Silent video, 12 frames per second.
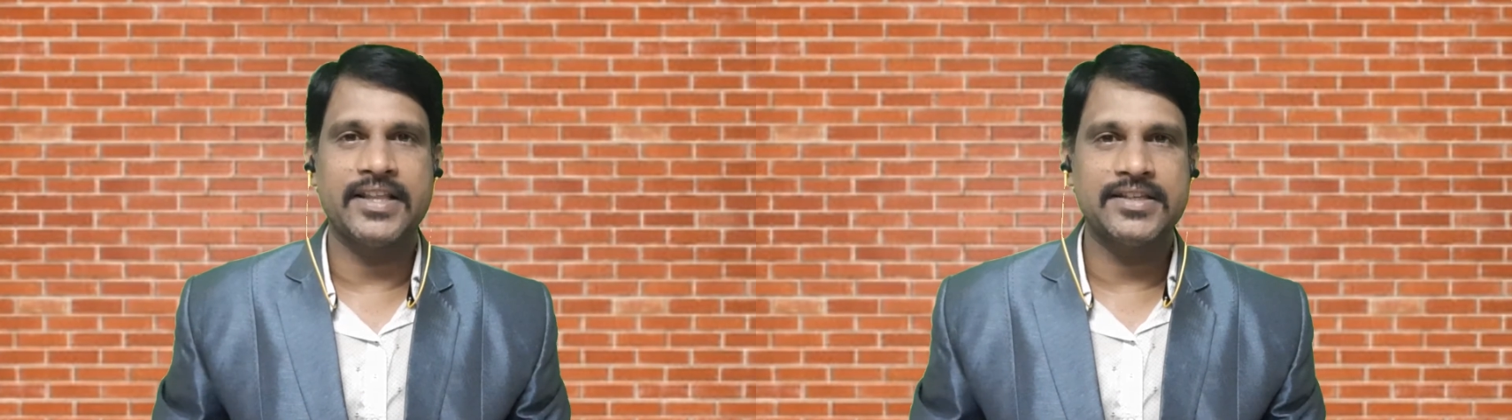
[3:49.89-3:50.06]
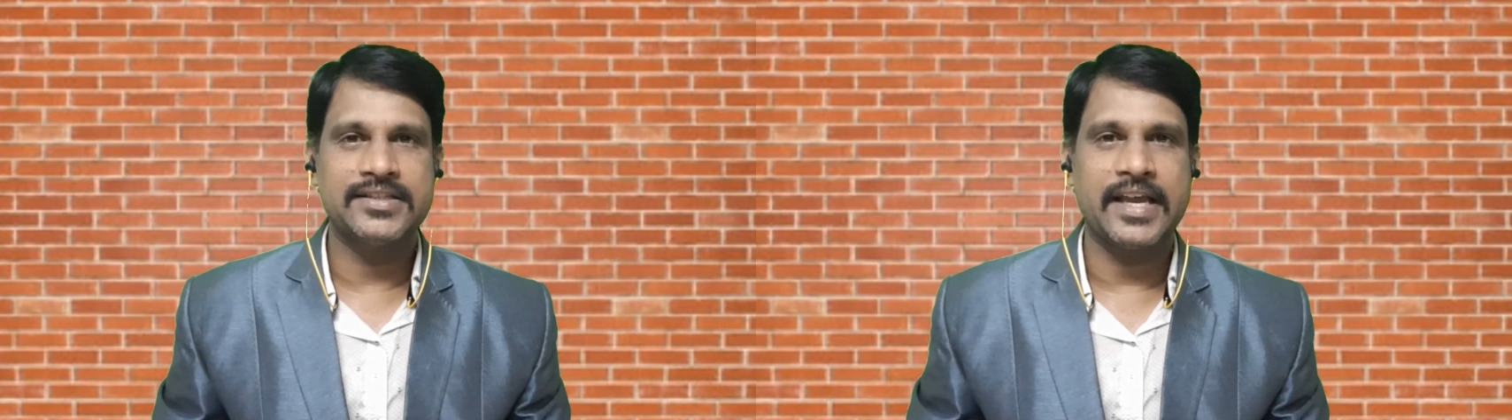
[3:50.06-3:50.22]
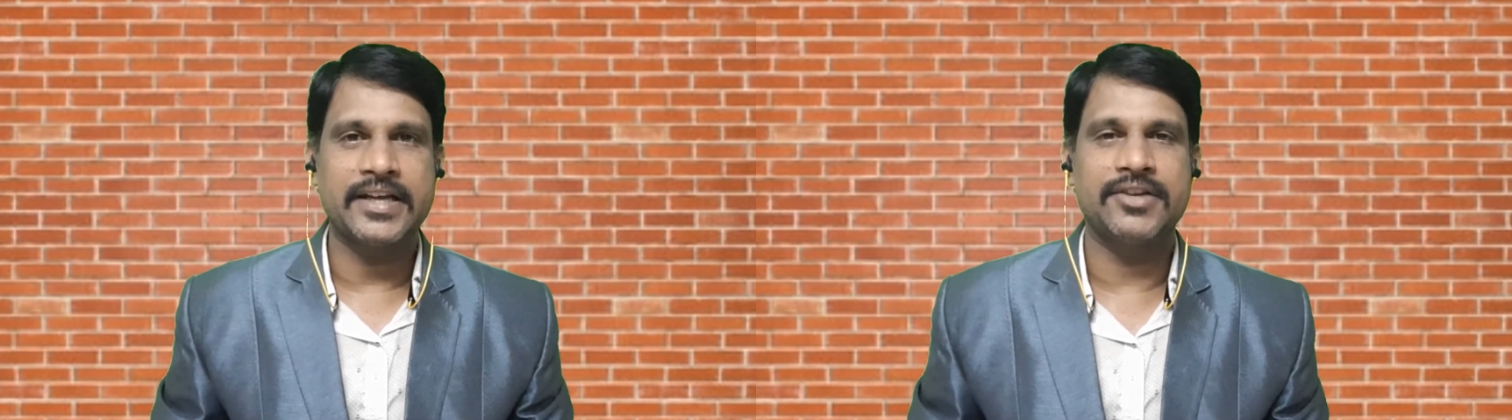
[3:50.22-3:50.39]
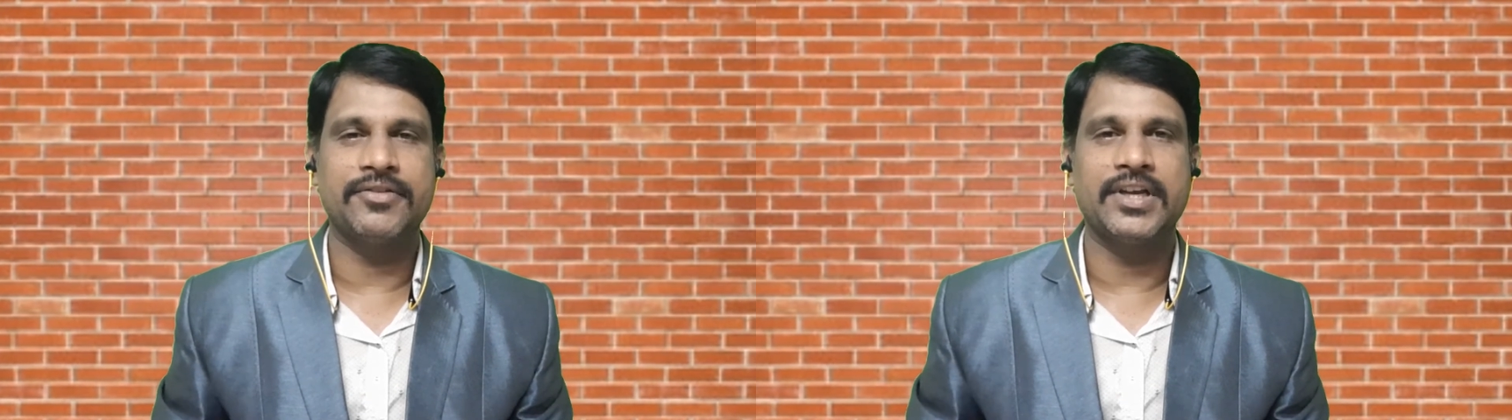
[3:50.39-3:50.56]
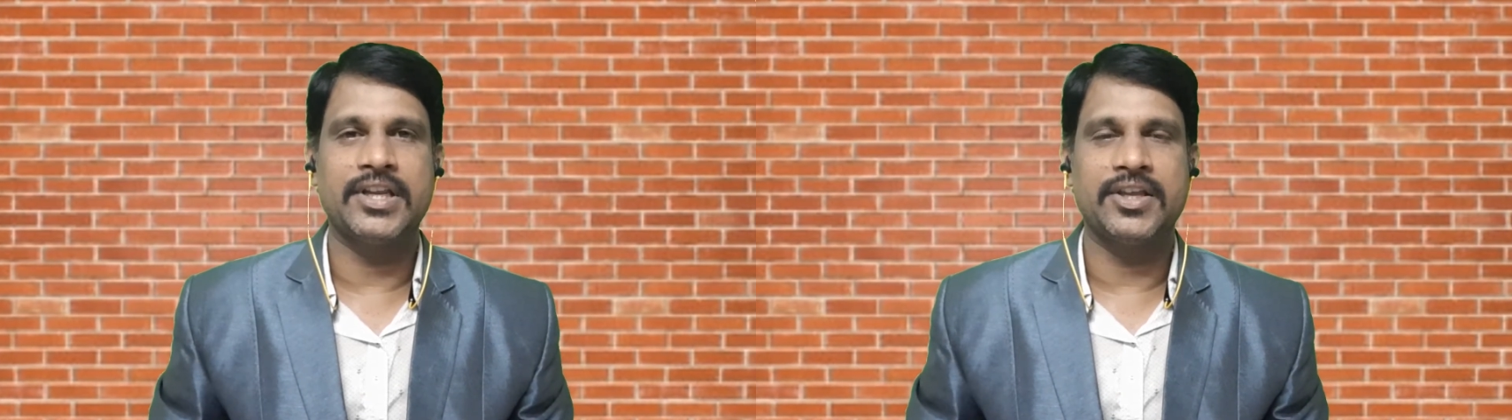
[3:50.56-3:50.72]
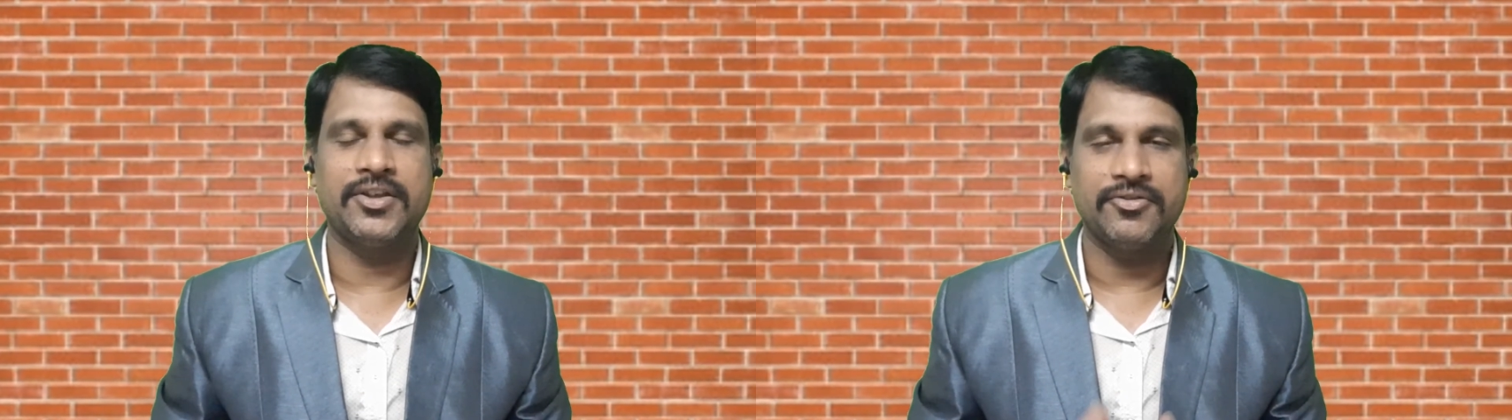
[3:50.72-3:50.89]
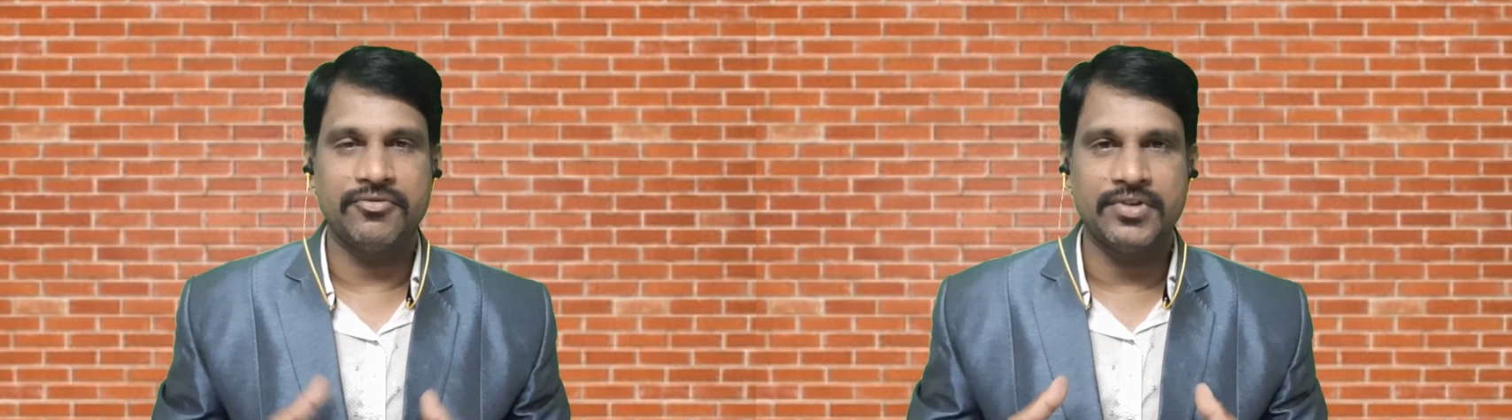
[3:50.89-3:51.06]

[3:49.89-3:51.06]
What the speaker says: this activity